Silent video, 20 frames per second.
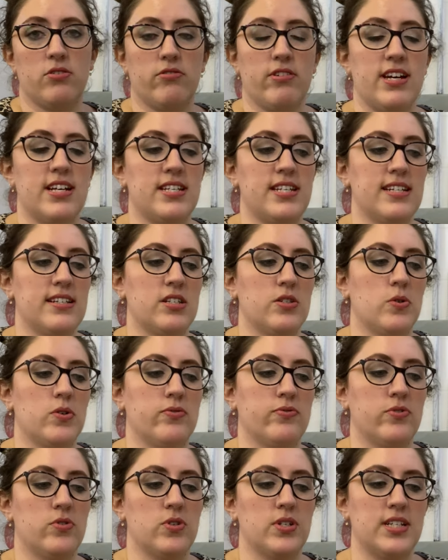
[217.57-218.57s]
grading to a
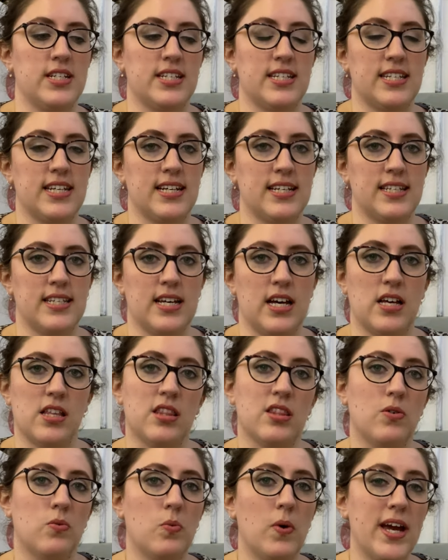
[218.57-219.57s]
46
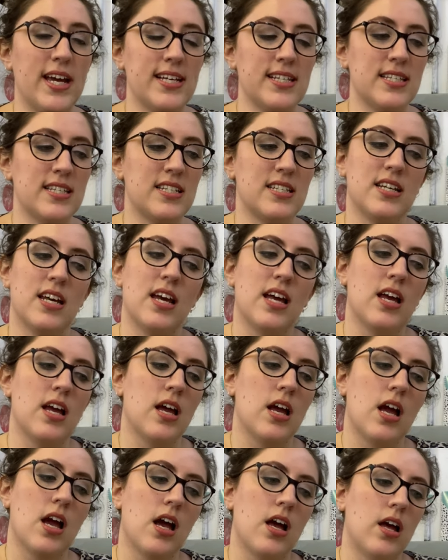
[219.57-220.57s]
at the waist.
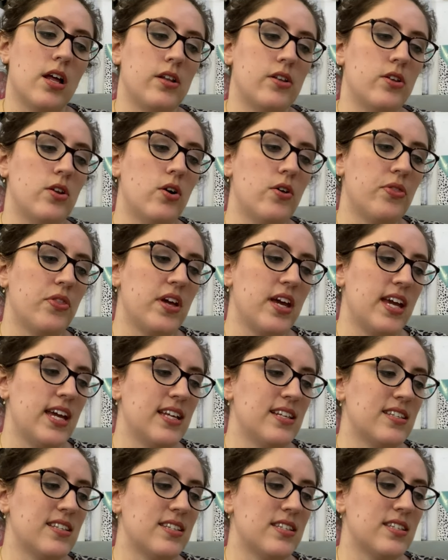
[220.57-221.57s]
Not that
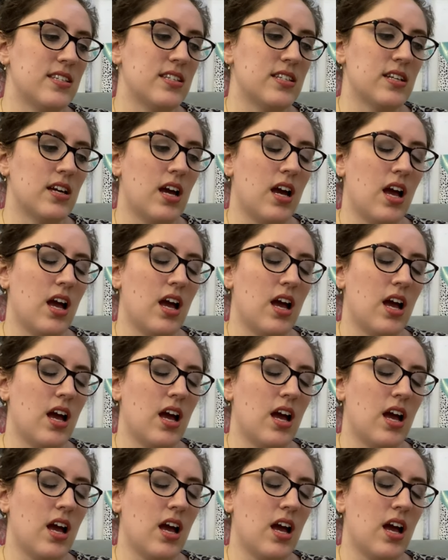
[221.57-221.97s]
it's